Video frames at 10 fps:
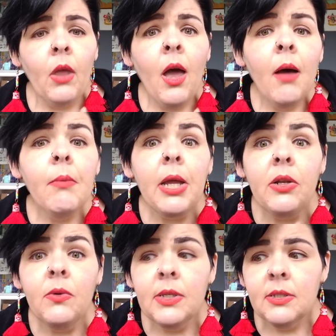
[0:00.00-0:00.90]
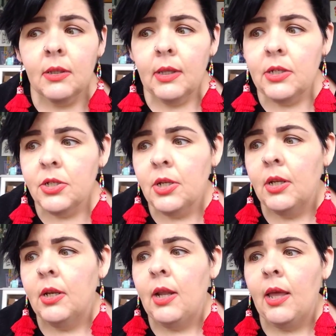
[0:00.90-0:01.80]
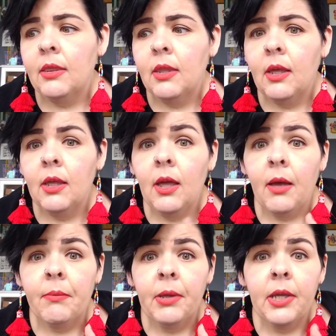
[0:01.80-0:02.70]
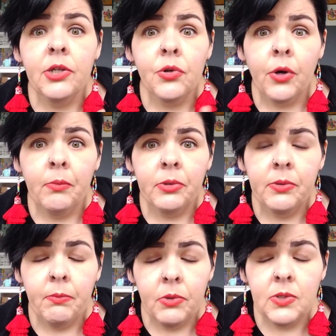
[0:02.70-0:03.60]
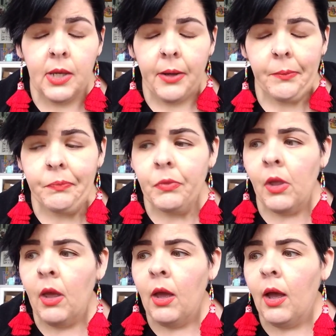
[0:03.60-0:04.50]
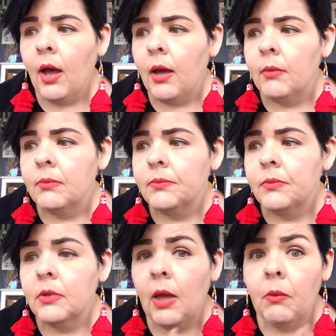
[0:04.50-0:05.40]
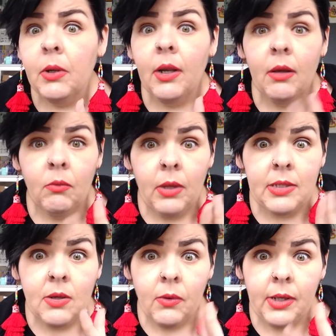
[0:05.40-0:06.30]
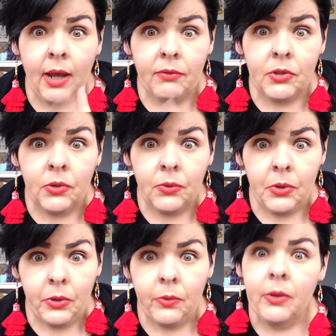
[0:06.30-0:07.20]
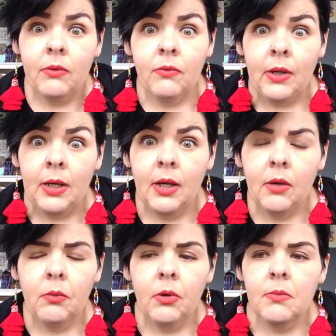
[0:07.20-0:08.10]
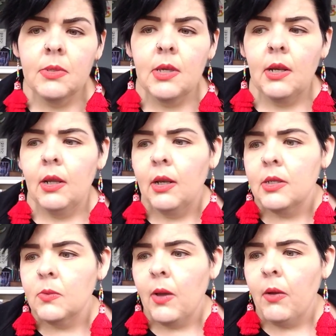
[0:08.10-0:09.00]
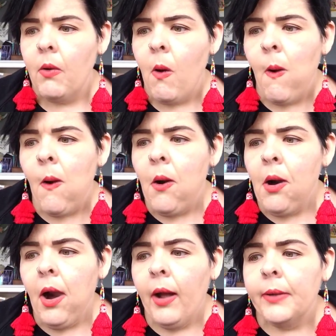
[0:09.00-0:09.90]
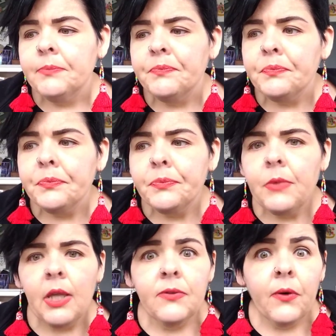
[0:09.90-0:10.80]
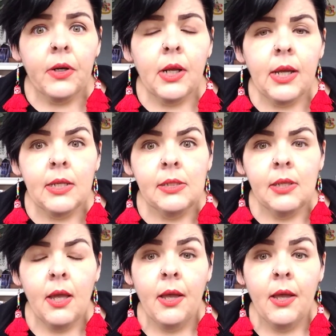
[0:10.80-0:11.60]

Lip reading: A new installation at the Hirshhorn Museum that is going to have 2 new infinity rooms in it as well. As far as